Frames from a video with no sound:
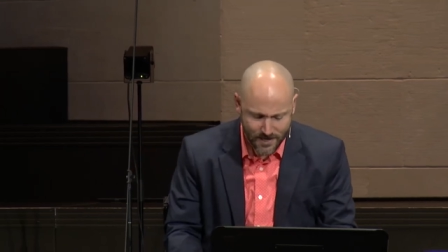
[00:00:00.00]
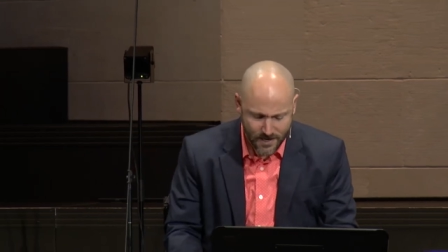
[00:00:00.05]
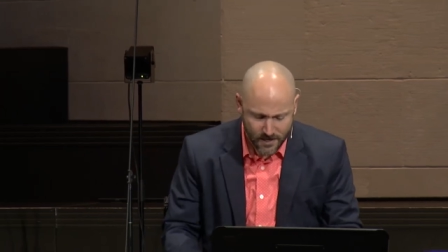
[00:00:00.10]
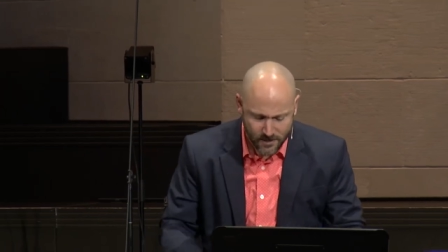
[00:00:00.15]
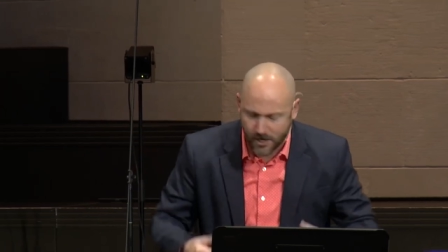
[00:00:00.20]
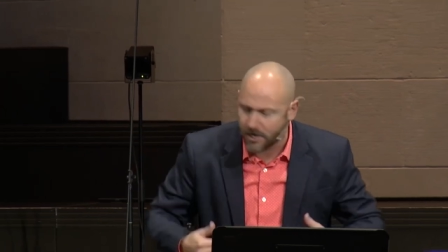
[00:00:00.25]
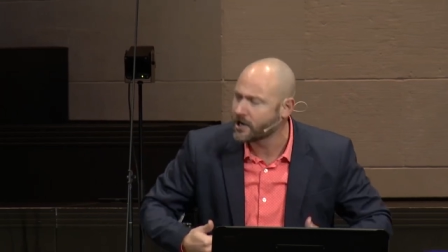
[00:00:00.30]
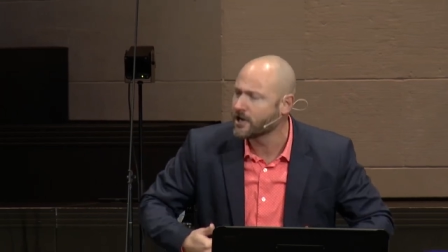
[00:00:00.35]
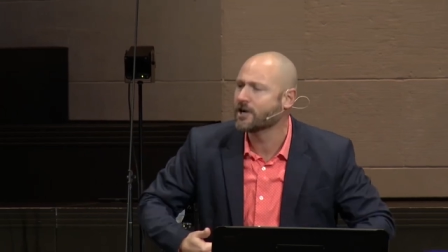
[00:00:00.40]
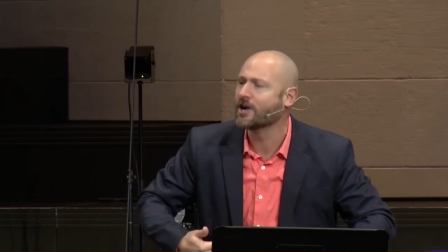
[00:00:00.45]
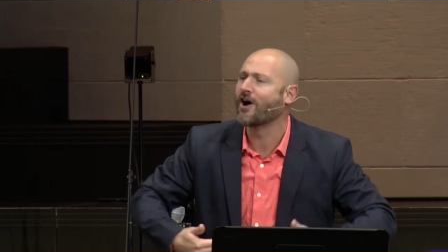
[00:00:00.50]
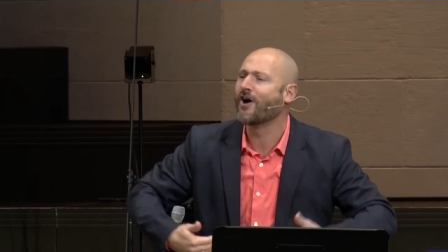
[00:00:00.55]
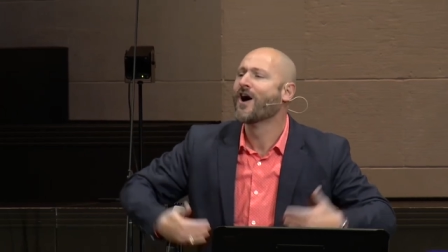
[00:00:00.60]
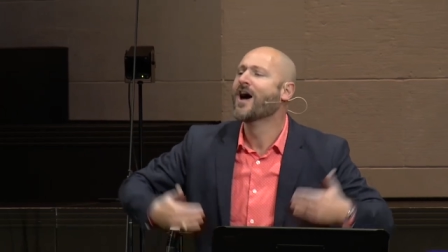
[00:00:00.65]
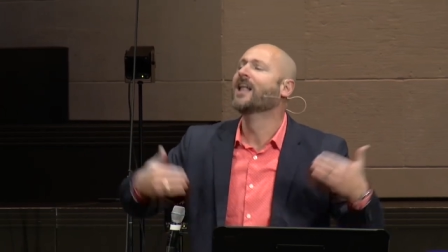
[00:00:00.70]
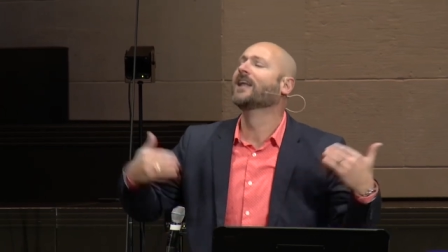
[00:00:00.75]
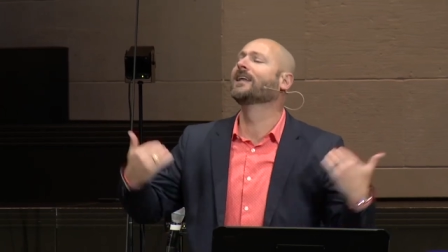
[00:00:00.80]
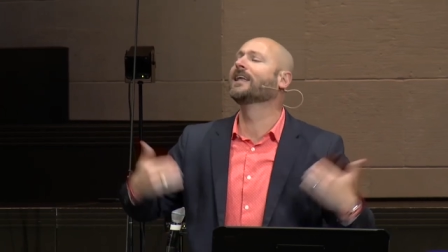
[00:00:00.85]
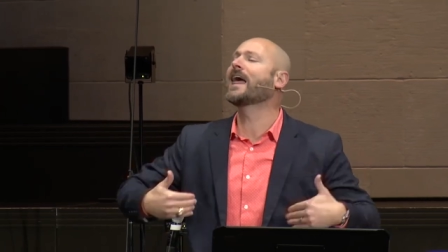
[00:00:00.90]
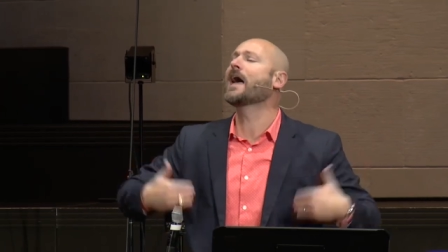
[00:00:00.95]
No, no,
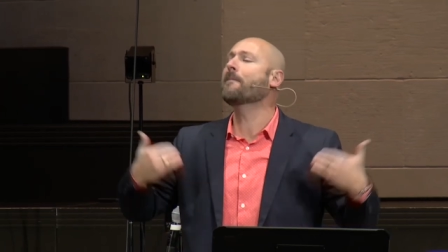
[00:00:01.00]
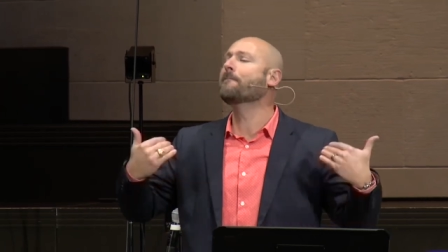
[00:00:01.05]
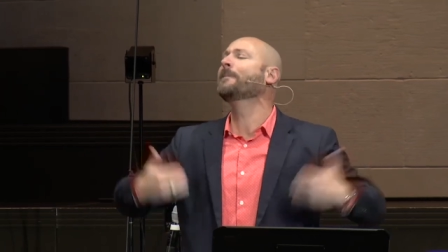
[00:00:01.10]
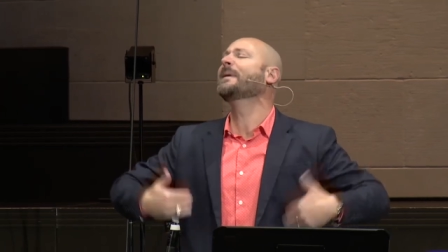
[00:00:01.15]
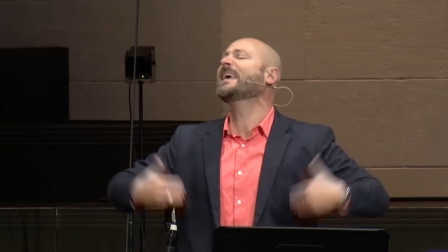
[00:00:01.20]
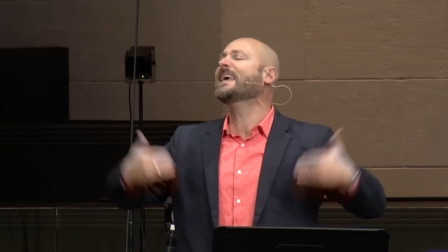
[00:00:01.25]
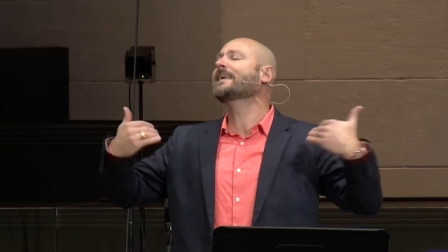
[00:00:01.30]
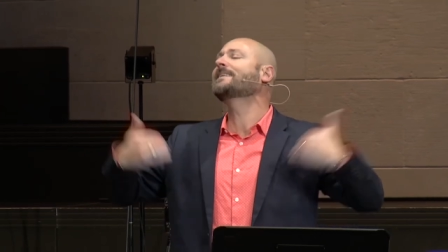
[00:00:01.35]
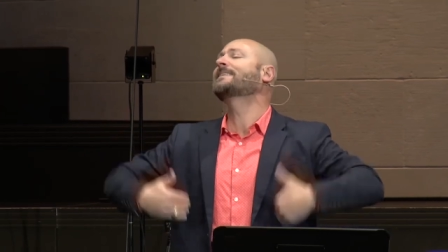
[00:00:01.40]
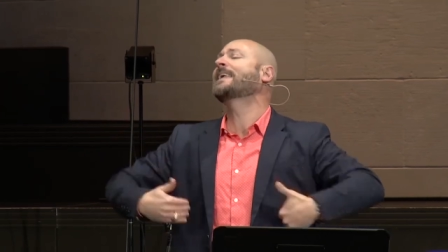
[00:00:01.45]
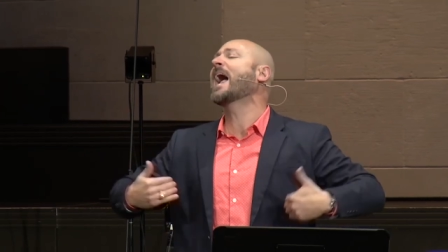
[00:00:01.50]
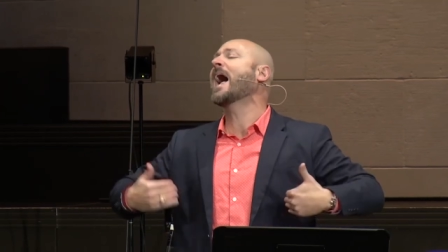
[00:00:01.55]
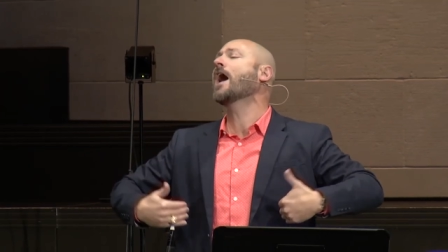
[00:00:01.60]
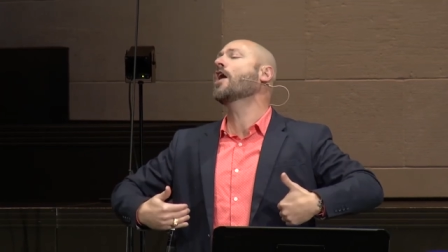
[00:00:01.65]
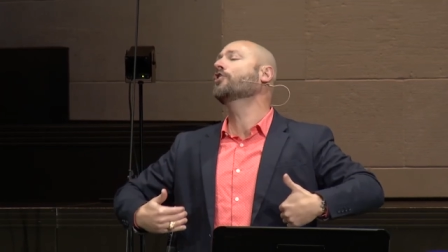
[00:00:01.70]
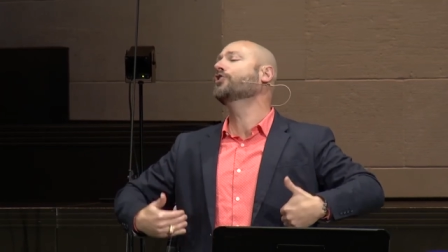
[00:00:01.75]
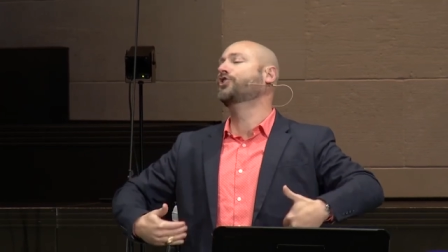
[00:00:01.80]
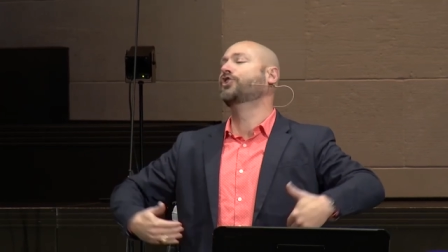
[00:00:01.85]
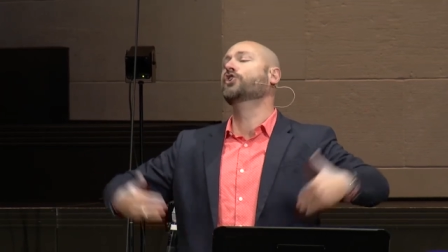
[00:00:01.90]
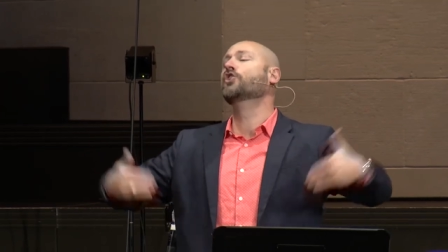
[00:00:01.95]
no. Let me
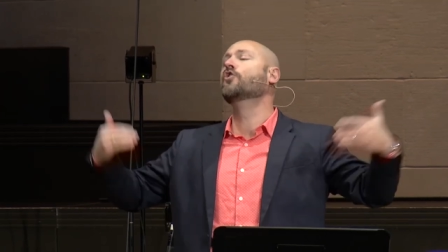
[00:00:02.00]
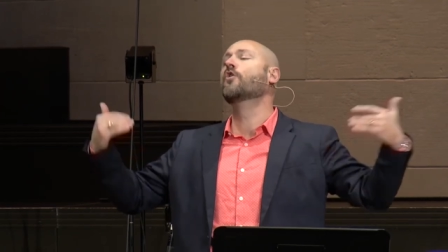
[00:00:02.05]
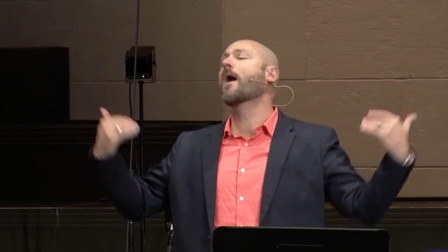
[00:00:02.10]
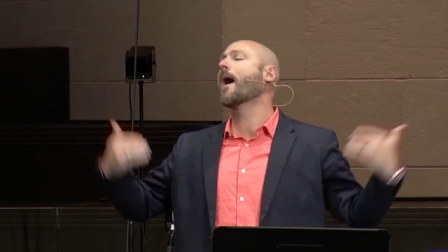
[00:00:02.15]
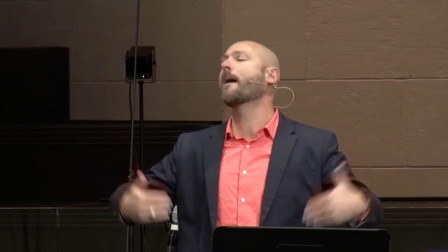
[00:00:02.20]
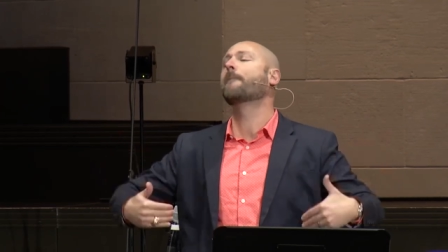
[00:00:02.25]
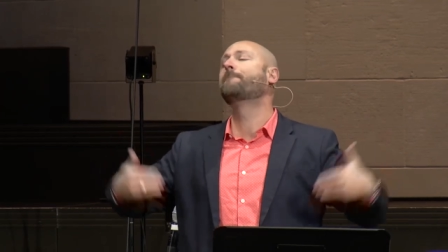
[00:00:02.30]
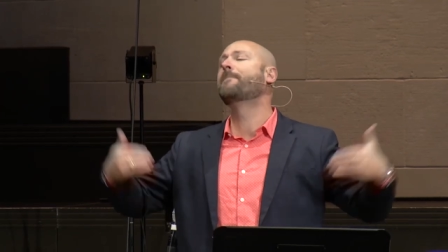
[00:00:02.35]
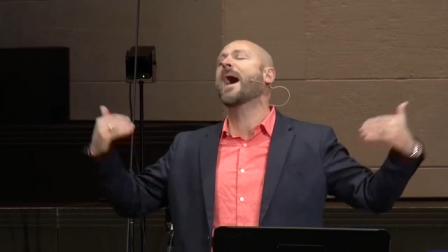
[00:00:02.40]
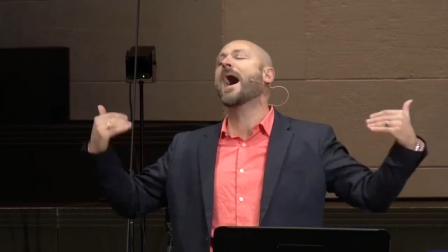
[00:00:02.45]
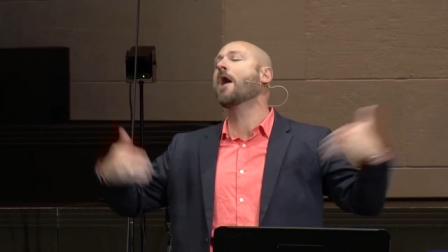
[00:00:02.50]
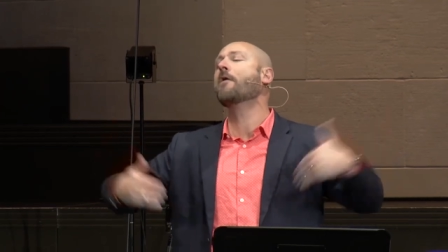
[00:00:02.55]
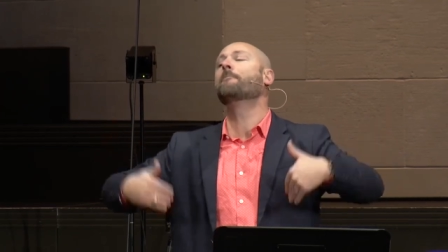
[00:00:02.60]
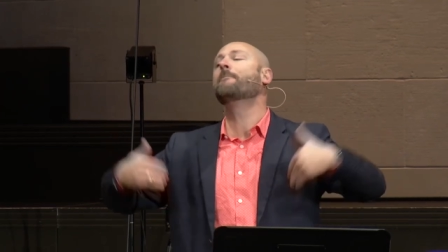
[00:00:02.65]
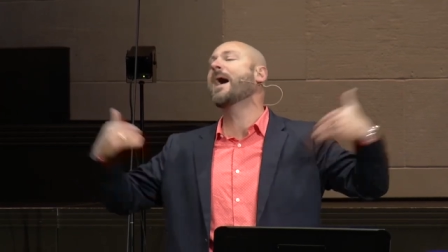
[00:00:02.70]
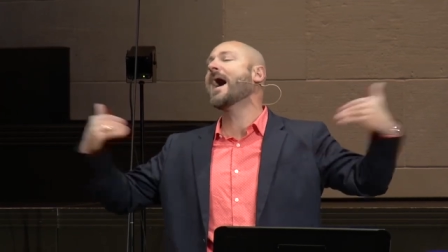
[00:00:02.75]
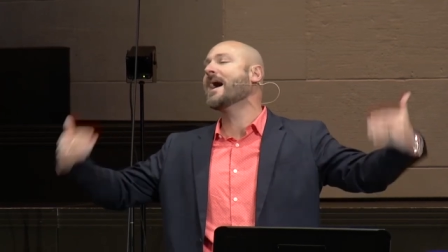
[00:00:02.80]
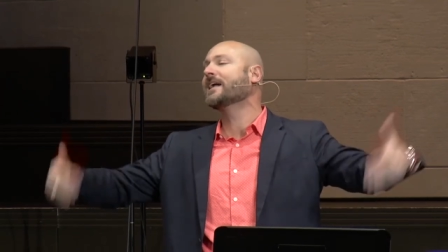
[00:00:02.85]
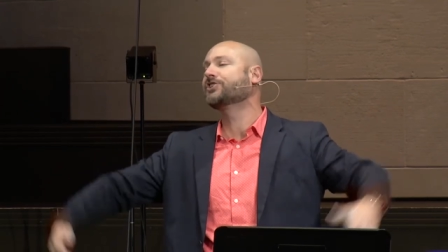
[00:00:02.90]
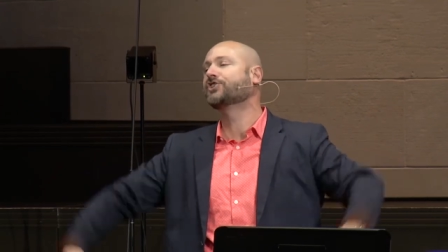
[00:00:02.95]
tell you about
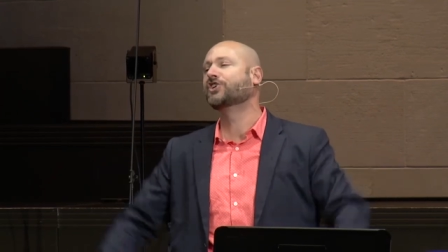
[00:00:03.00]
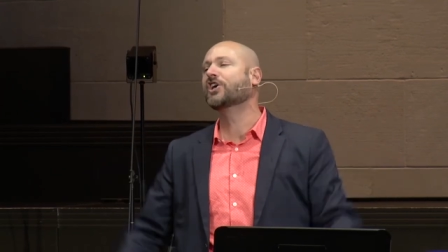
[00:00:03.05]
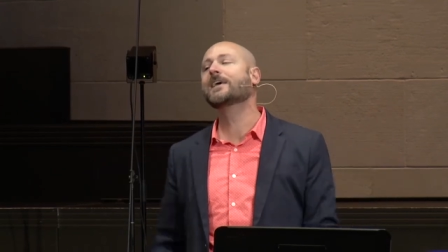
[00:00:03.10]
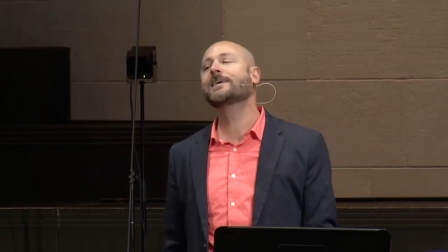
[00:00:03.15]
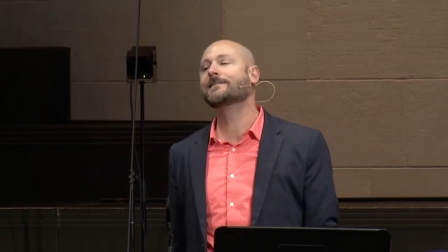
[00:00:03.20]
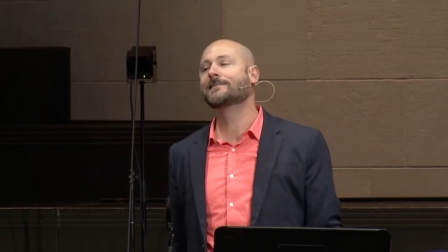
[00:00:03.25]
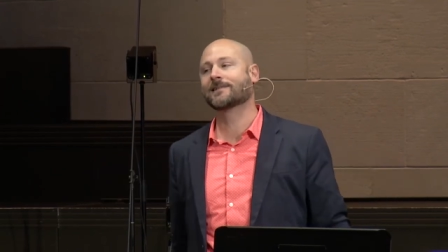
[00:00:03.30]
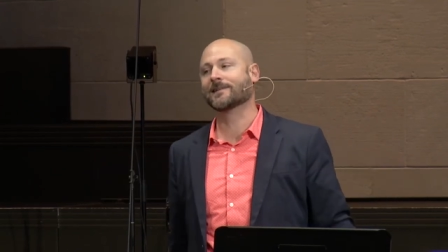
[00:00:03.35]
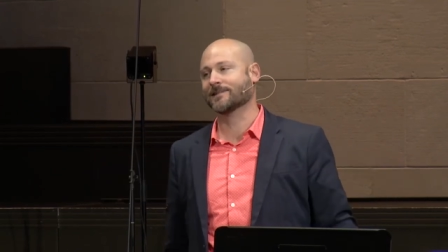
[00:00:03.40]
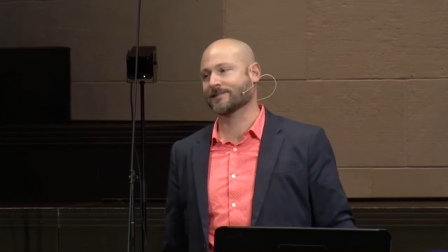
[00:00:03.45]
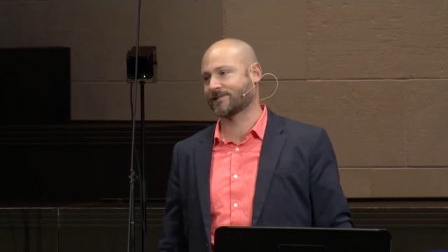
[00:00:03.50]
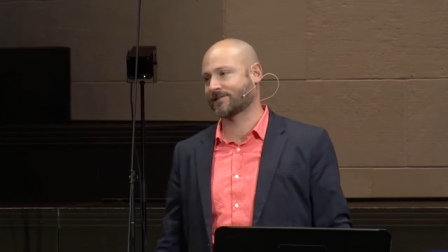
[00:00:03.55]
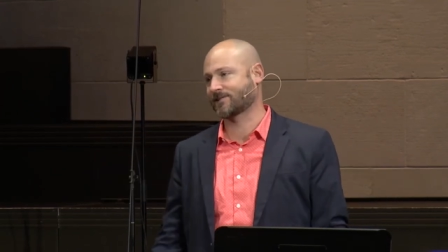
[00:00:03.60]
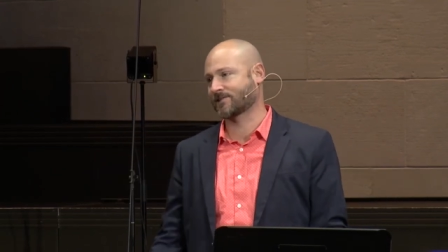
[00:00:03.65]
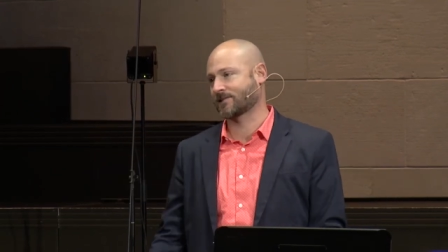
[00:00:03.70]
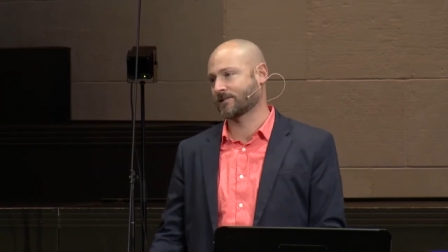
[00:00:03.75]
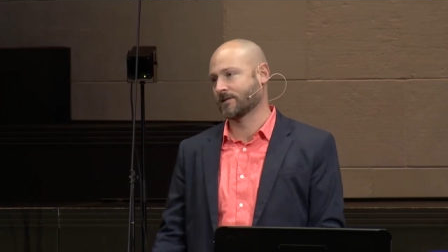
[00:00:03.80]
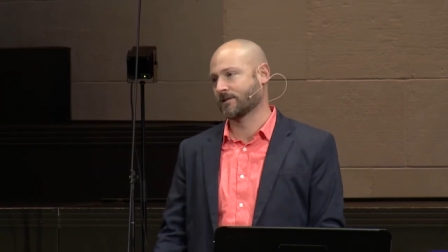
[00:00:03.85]
my Jesus.